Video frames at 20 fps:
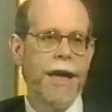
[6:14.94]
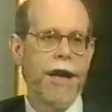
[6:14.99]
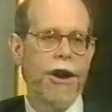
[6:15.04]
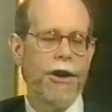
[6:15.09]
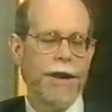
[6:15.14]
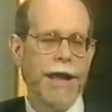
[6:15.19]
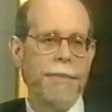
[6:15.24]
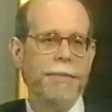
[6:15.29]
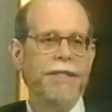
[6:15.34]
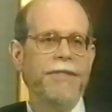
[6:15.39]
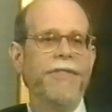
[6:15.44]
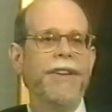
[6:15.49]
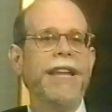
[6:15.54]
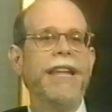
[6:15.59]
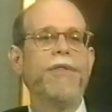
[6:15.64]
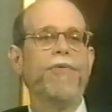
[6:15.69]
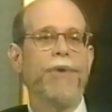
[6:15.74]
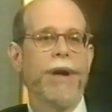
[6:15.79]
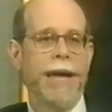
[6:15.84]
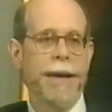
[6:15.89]
Her name is
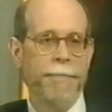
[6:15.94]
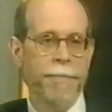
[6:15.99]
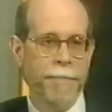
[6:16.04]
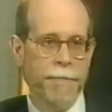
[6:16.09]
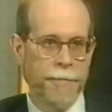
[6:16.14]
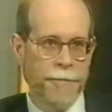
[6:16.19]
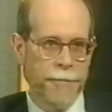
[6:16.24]
Vinnie Ream.